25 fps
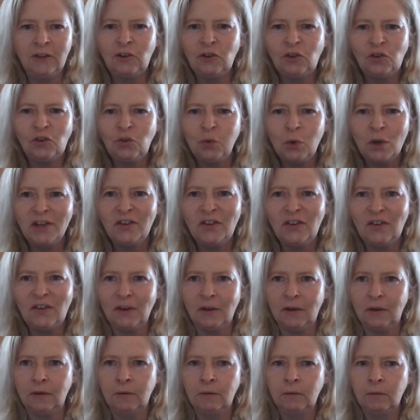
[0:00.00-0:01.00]
It's
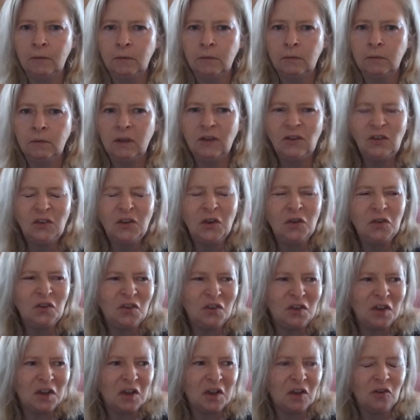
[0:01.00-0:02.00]
twisted. It's so
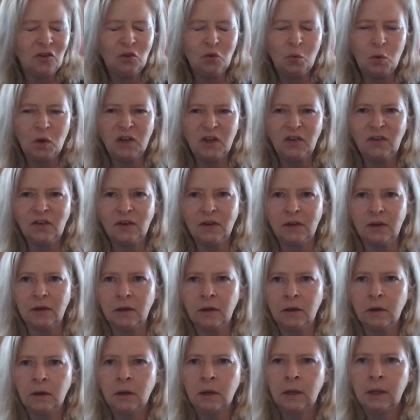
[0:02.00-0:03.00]
sick and twisted.
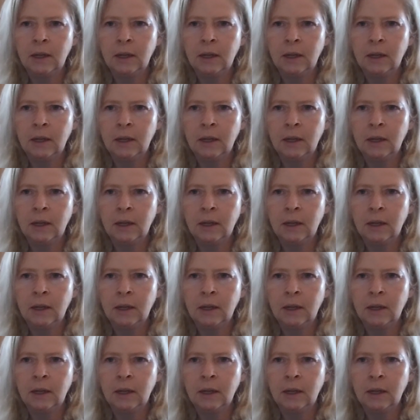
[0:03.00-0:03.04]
